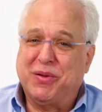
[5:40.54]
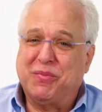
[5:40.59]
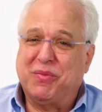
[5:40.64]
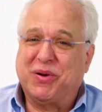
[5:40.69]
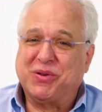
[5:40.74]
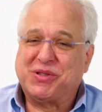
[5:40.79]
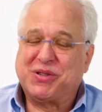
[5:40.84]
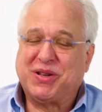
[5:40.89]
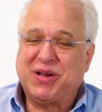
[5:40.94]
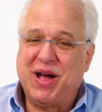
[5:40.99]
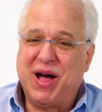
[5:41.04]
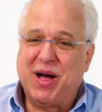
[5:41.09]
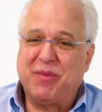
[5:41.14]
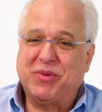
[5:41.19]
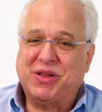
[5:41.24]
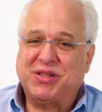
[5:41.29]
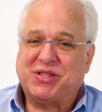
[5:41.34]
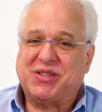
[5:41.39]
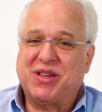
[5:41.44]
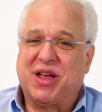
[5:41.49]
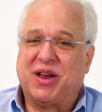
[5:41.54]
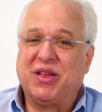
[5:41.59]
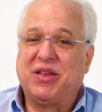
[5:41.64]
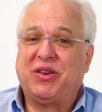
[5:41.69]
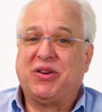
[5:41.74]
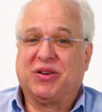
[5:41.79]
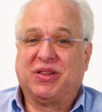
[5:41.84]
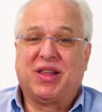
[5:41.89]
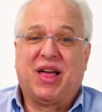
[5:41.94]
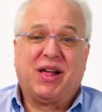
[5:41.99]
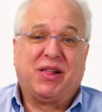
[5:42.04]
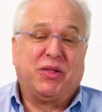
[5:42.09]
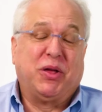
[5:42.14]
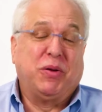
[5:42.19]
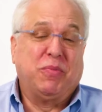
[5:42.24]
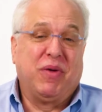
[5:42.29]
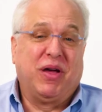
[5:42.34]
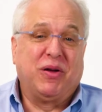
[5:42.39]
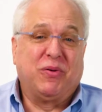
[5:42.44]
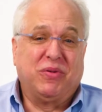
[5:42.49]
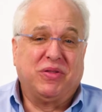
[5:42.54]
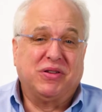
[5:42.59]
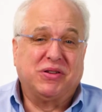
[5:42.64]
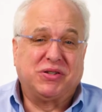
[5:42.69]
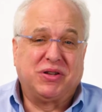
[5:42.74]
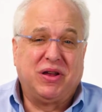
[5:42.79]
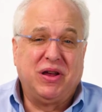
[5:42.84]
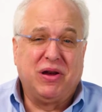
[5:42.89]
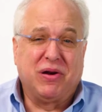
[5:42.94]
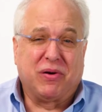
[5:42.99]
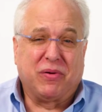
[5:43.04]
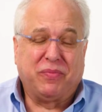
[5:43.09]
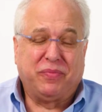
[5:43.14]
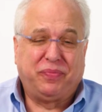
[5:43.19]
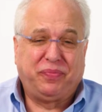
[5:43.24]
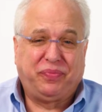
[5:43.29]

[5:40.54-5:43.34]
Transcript: the most common setting you're likely to make with this gear.